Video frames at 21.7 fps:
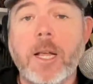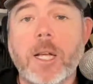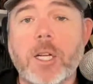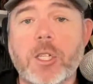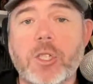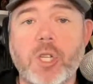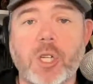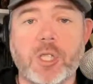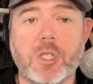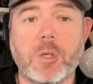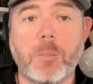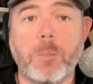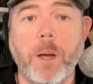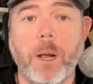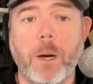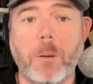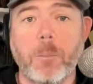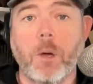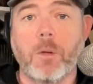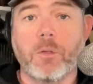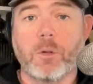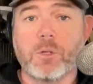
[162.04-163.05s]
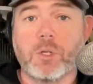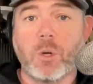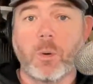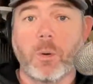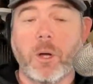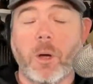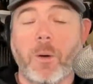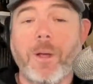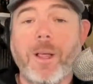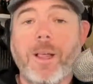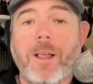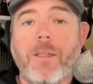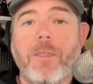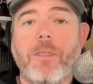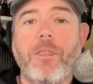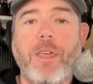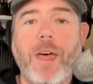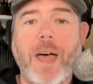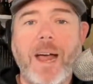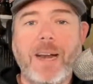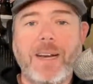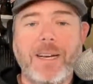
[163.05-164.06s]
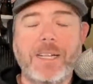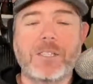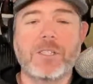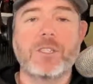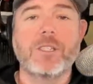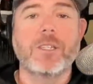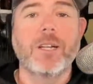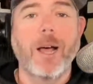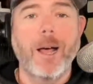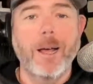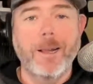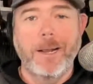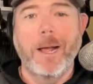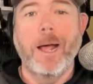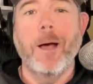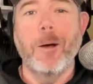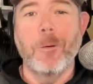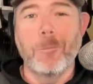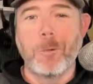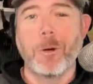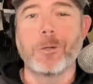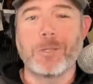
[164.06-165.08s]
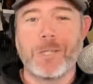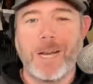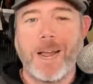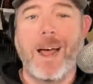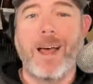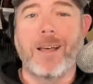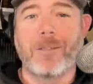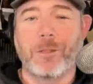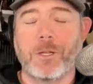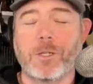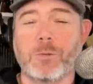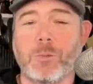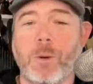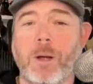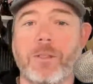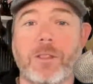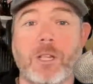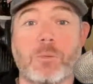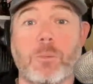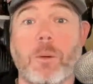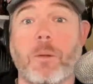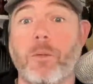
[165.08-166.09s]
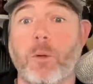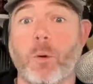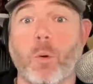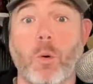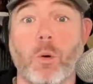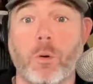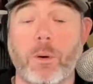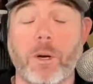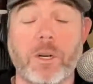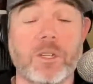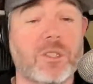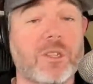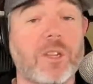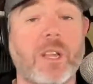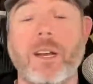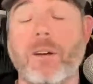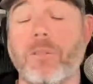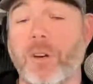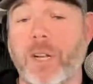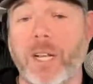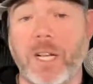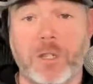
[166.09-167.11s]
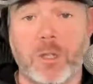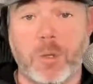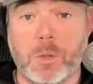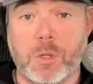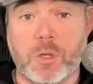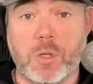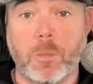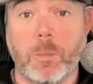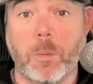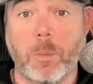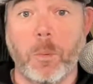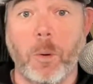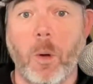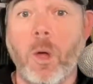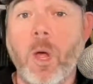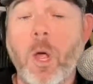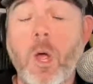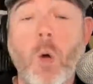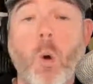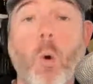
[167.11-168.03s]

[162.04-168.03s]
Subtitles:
just about a month or so ago. That is not how most athletes, right? They spend their whole careers, they never get to a Super Bowl.